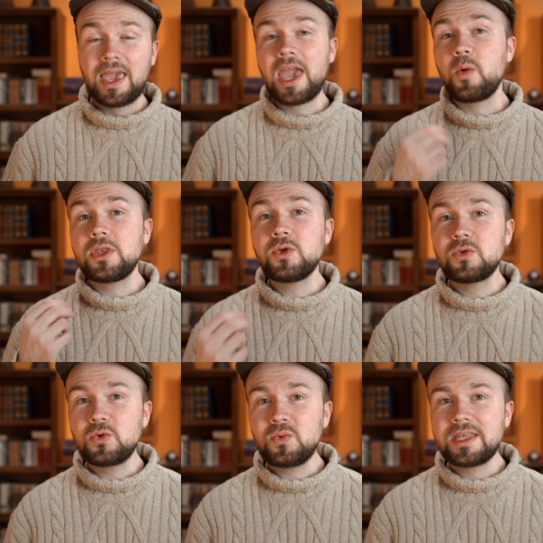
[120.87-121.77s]
And when you
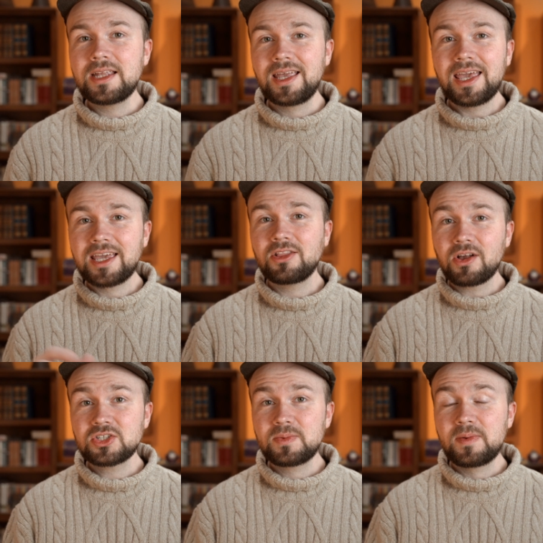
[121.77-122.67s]
do need it, it can
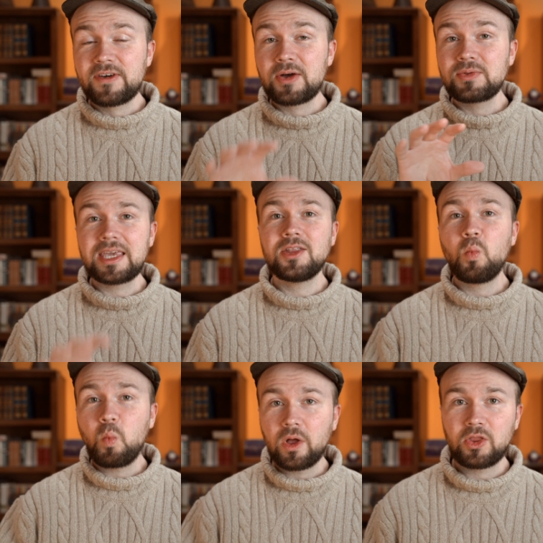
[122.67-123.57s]
largely be found
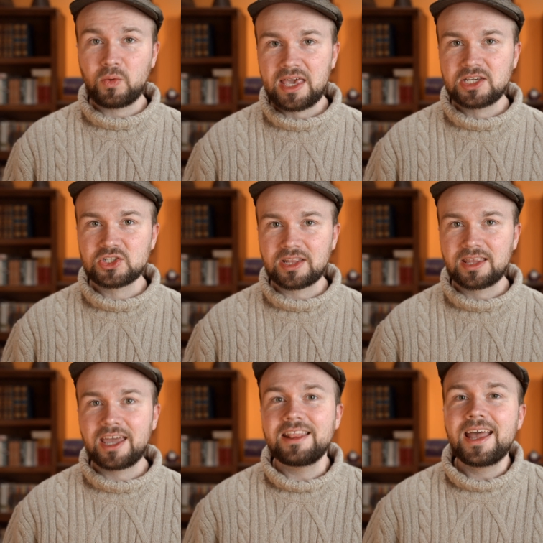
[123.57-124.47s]
in one location,
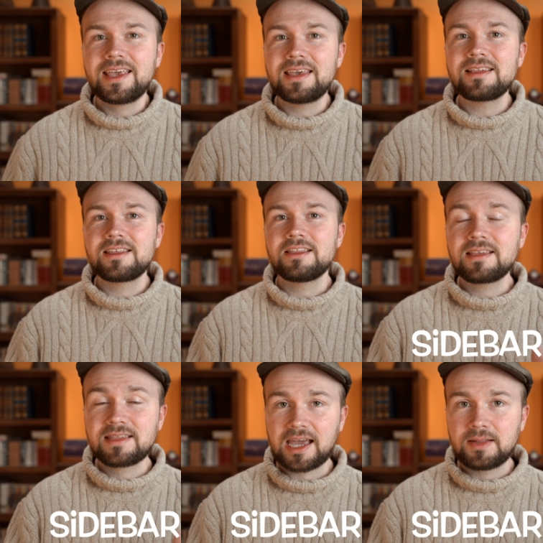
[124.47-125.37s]
and that is the
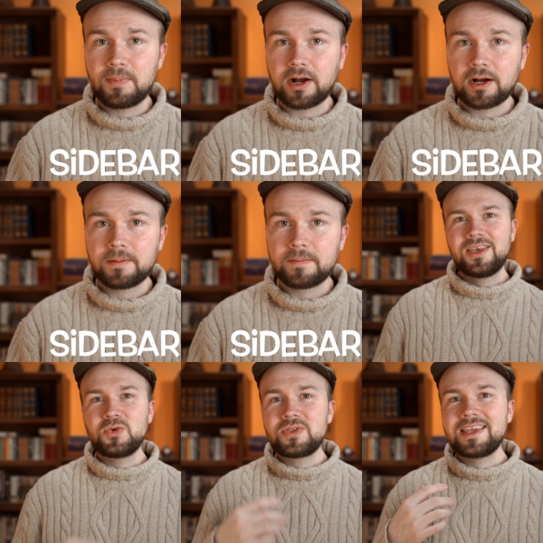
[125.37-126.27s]
sidebar.
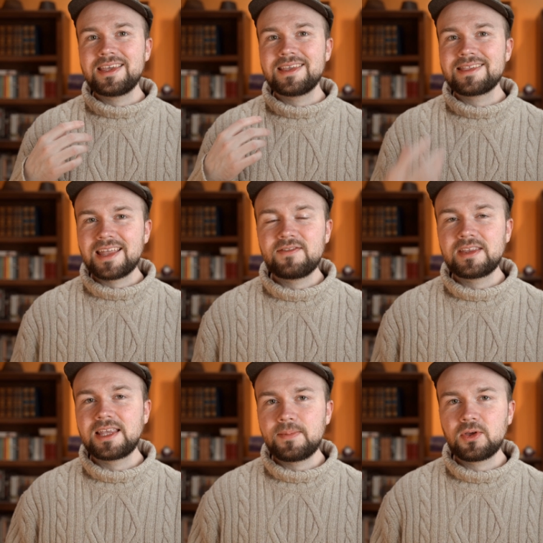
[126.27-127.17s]
You see, instead of the
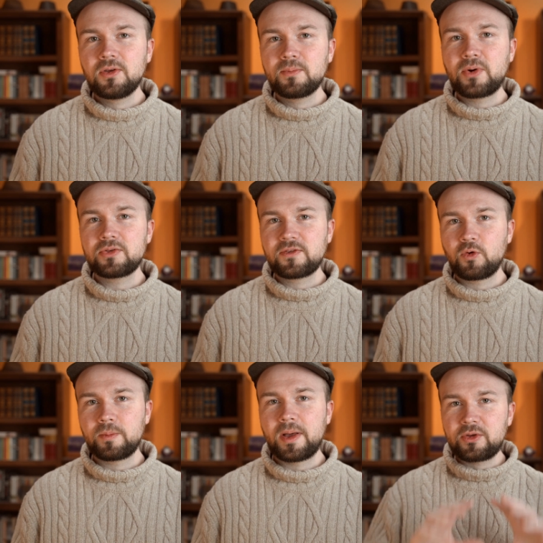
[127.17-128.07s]
typical browser
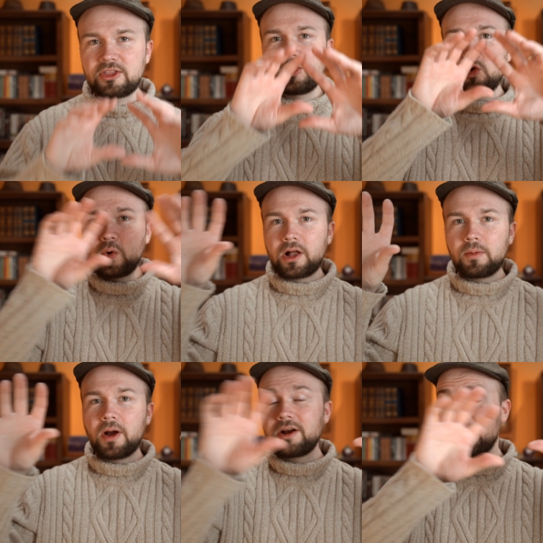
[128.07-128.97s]
format with the URL
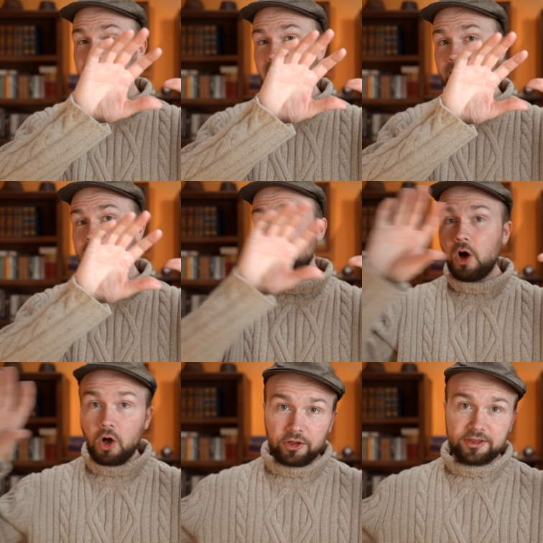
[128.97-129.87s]
bar and tabs
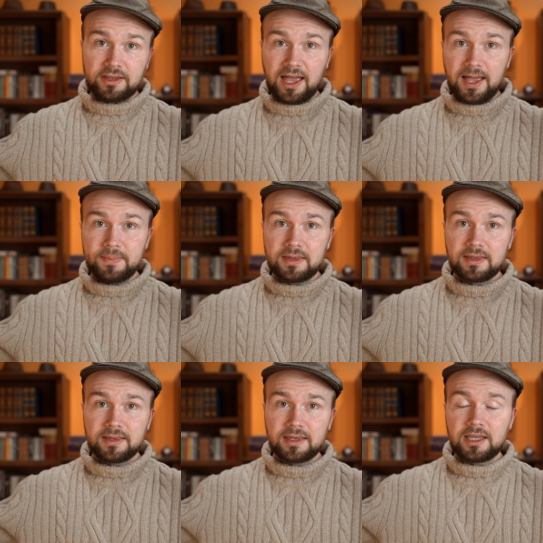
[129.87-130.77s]
all at the top,
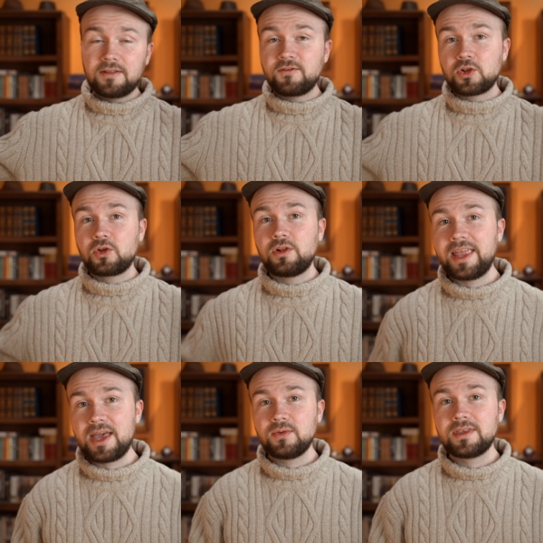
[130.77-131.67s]
in a vertical
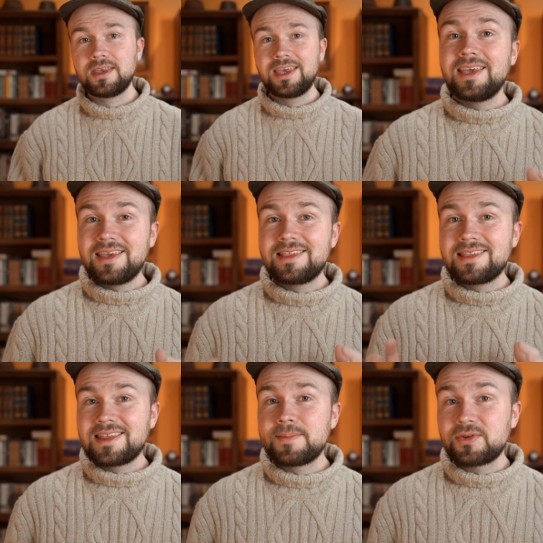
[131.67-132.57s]
layout, it is
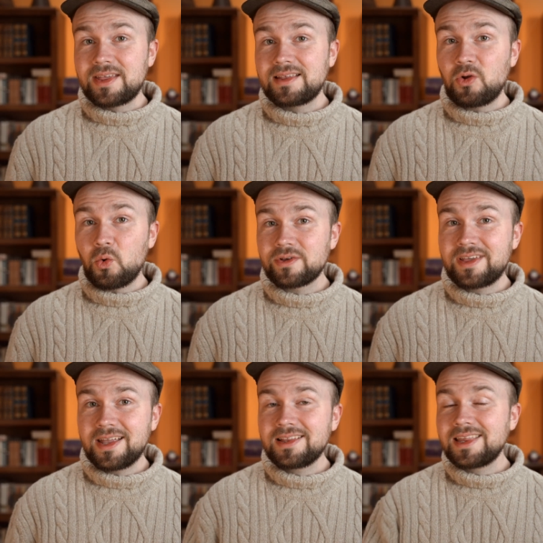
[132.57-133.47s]
instead presented
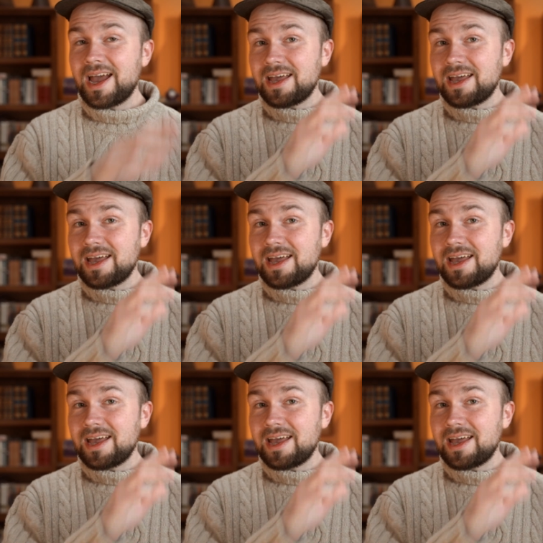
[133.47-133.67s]
horizontally